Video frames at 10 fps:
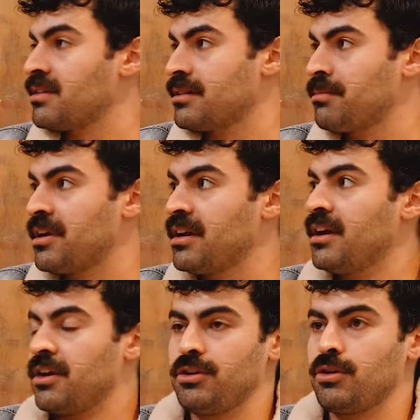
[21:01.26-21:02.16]
a little bit
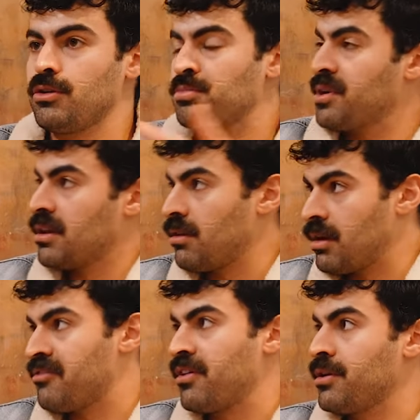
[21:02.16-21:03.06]
you know you bring a lot
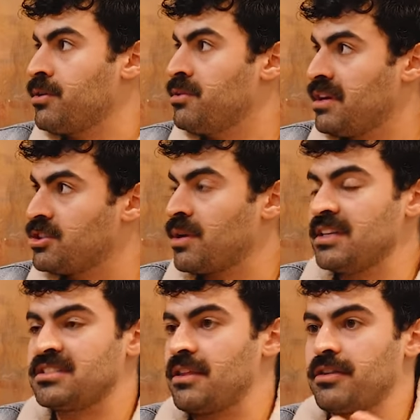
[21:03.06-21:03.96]
of very unique
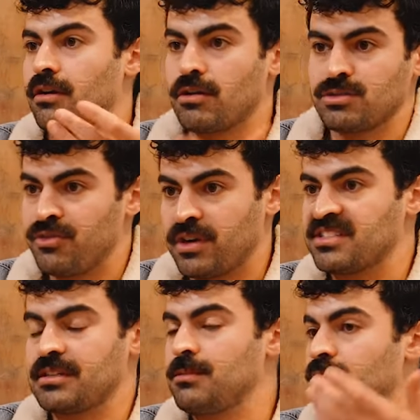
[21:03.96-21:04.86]
traits that i think are also very
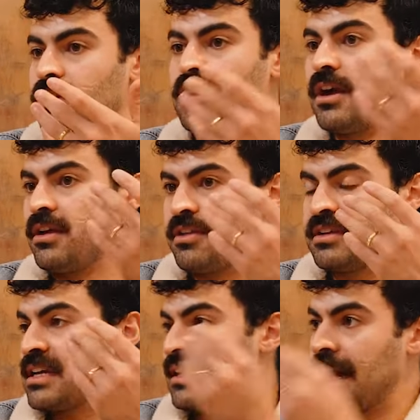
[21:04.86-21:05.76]
similar to
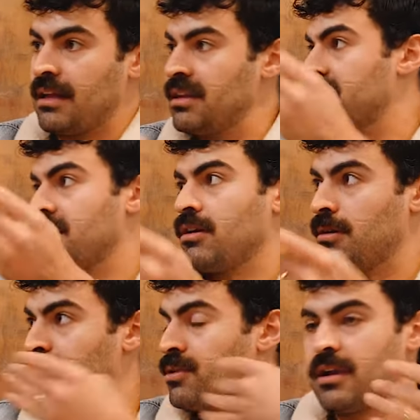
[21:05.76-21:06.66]
things like alec and
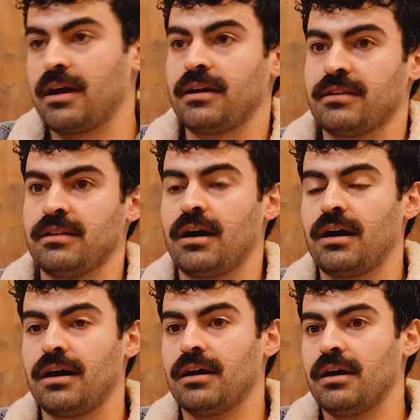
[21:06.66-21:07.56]
harper and i and
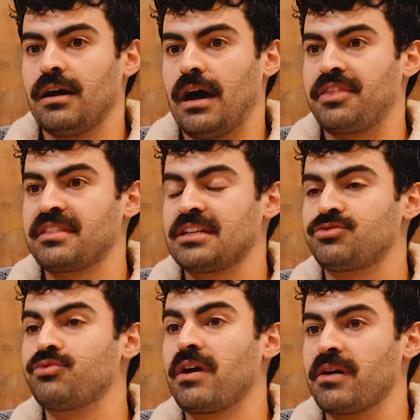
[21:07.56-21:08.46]
uh, i think that's
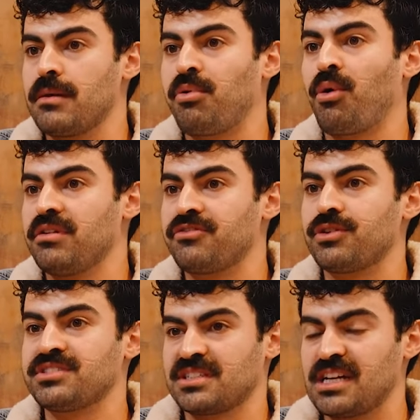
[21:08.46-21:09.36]
very important for
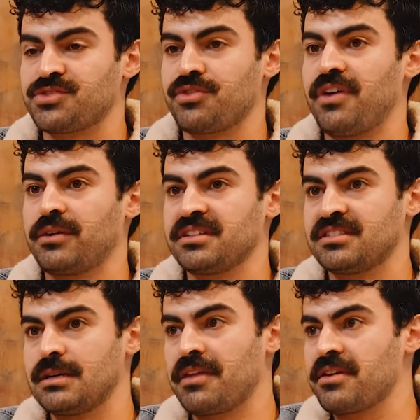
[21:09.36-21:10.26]
a successful founding
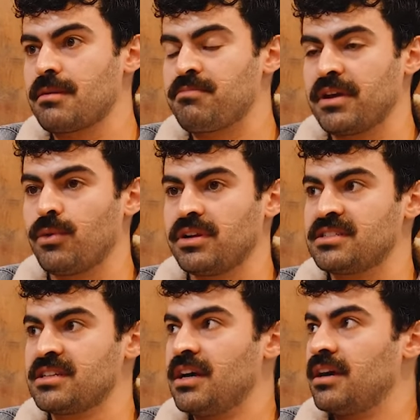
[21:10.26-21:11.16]
team i think the big one
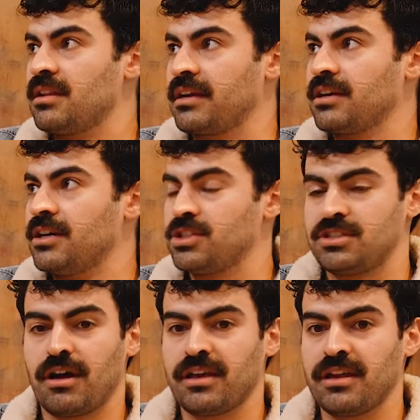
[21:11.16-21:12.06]
is like just
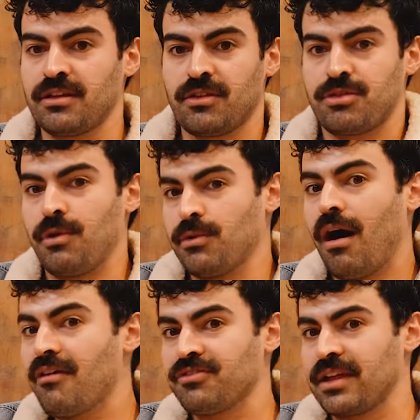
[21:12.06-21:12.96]
not getting thrown
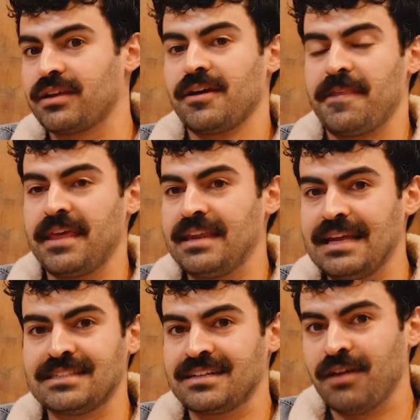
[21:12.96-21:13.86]
off like it
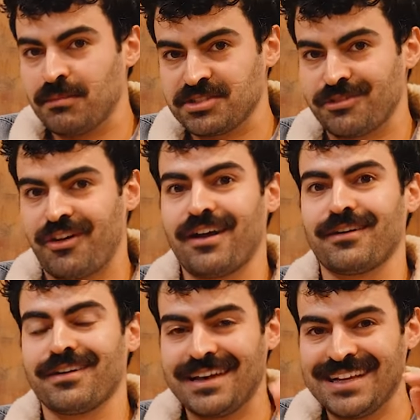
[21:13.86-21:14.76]
is a dumpster
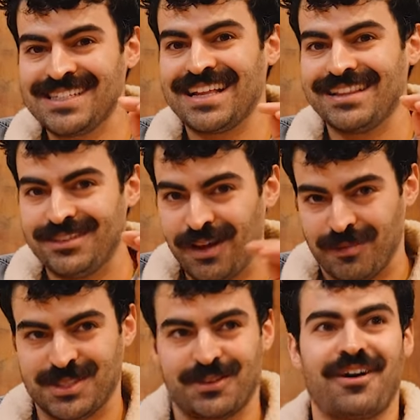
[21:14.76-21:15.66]
fire. It is a
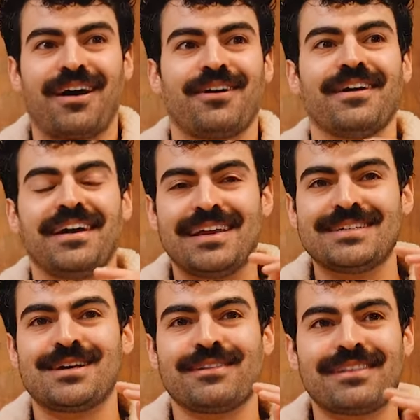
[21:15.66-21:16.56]
dumpster fire. It
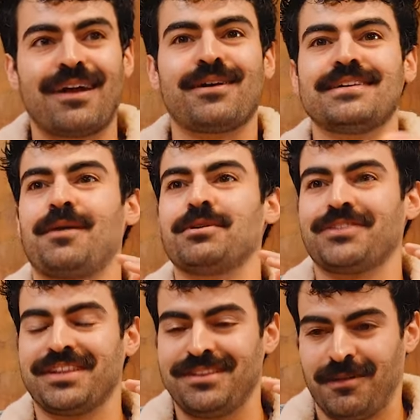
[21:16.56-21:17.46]
is hilarious how much of
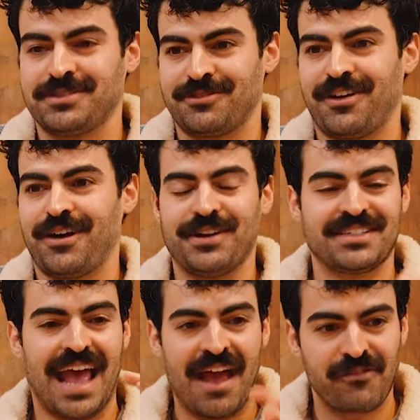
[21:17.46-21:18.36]
a dumpster fire it
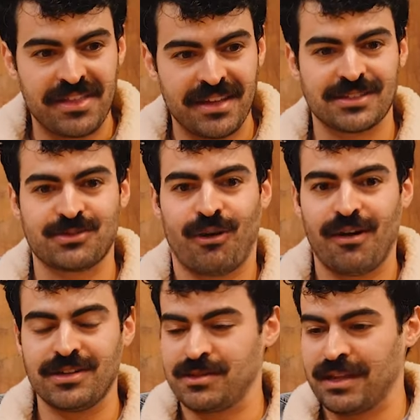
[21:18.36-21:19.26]
is. Everything is wrong,
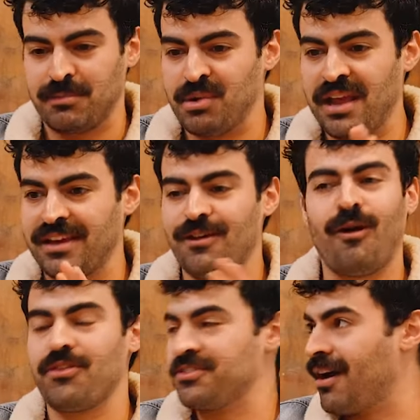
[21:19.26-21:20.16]
is like breaking
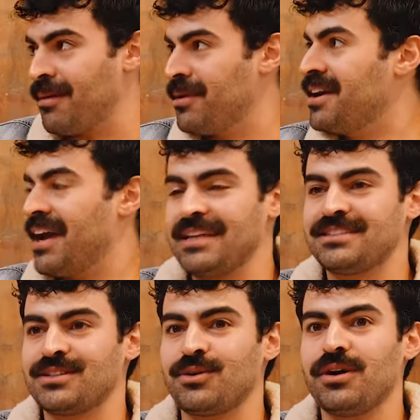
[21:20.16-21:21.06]
all the time. And
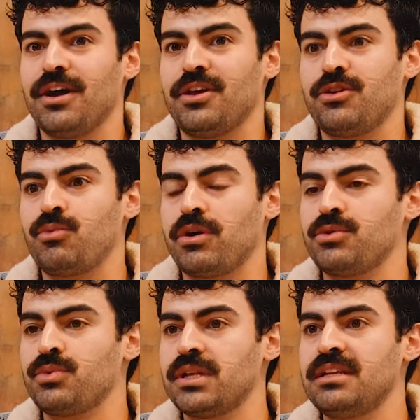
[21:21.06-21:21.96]
so, what
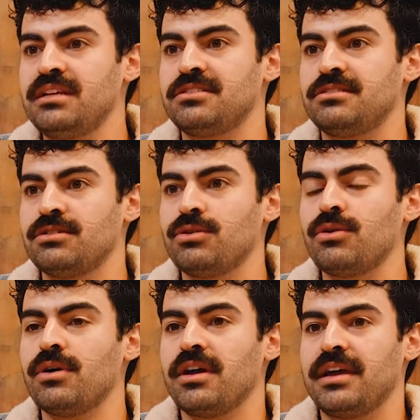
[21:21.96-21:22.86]
you really need to
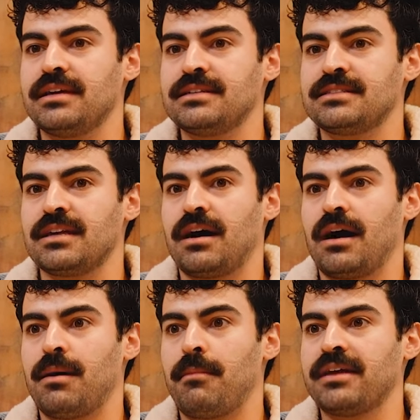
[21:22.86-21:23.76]
do is
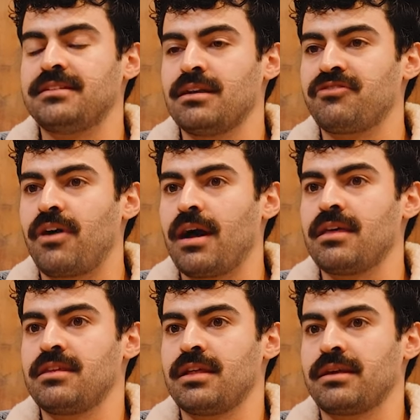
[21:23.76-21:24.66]
um, identify
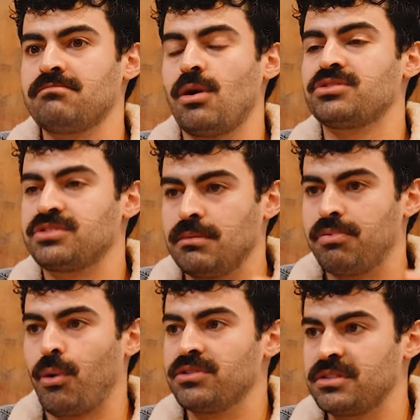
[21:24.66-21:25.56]
the like most
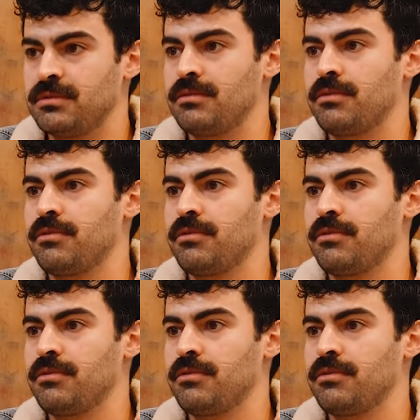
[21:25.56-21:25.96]
important